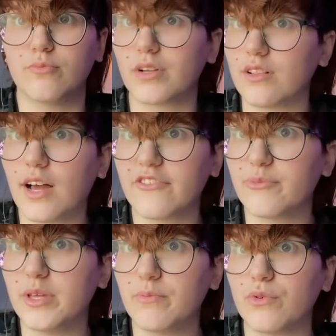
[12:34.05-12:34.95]
But a lot of
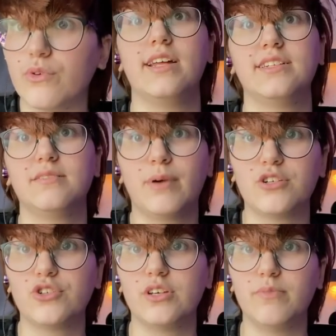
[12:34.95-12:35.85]
people, and
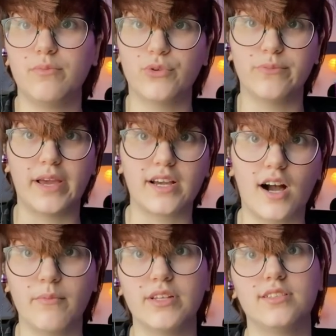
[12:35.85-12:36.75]
especially people in my
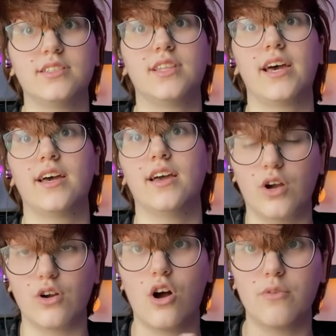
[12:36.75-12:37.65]
comments that
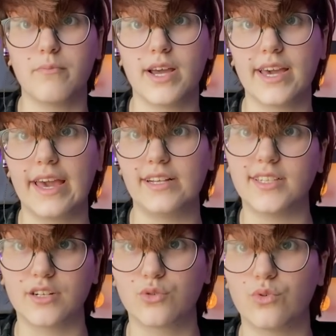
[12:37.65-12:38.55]
are on my
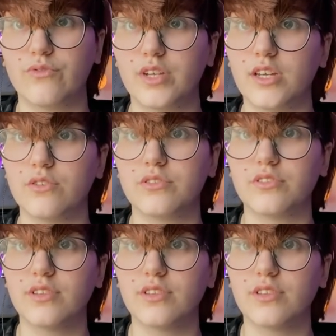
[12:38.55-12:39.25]
asexual videos,